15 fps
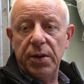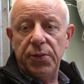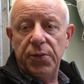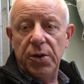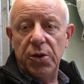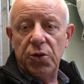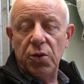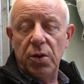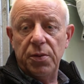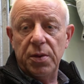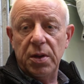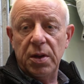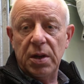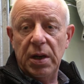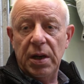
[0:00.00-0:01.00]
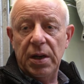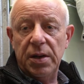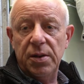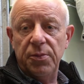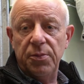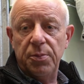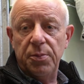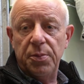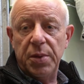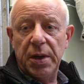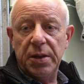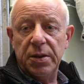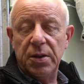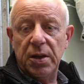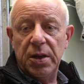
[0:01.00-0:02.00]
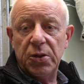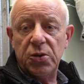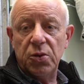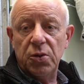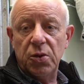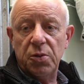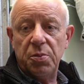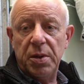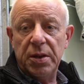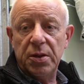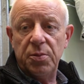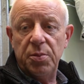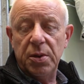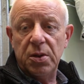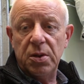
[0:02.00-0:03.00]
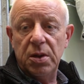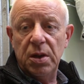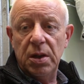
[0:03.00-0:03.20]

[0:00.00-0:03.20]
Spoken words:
I'd finished over in the garden and planting the last of those plants, but